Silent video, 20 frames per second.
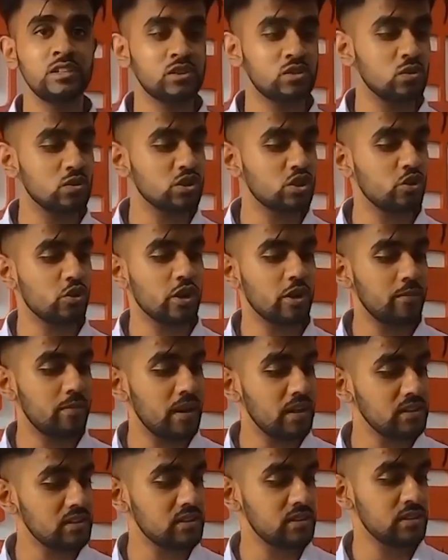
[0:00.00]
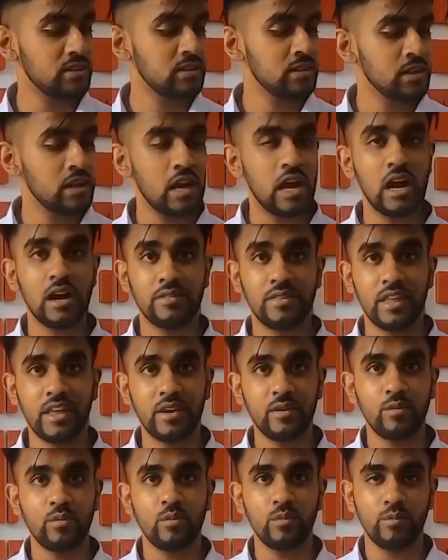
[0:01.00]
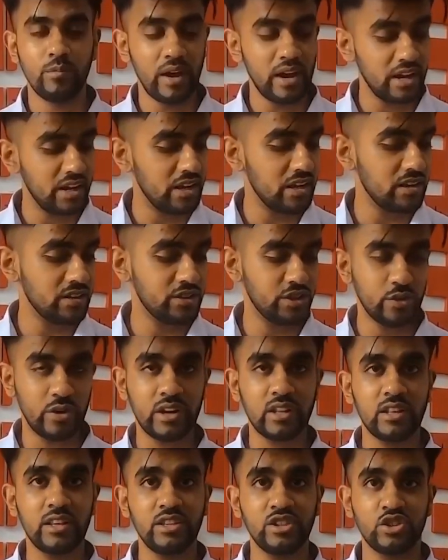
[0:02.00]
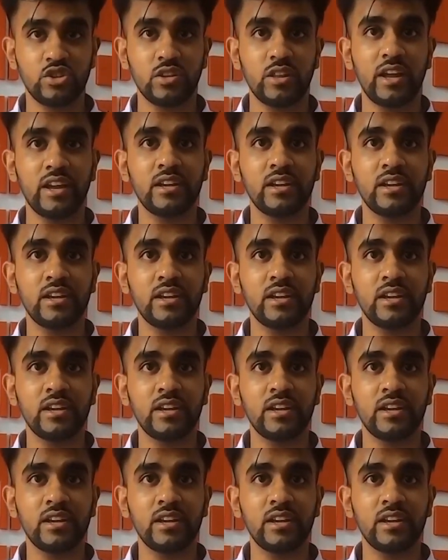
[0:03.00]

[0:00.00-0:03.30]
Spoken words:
Staunch cricket bats. They're made here directly in Sri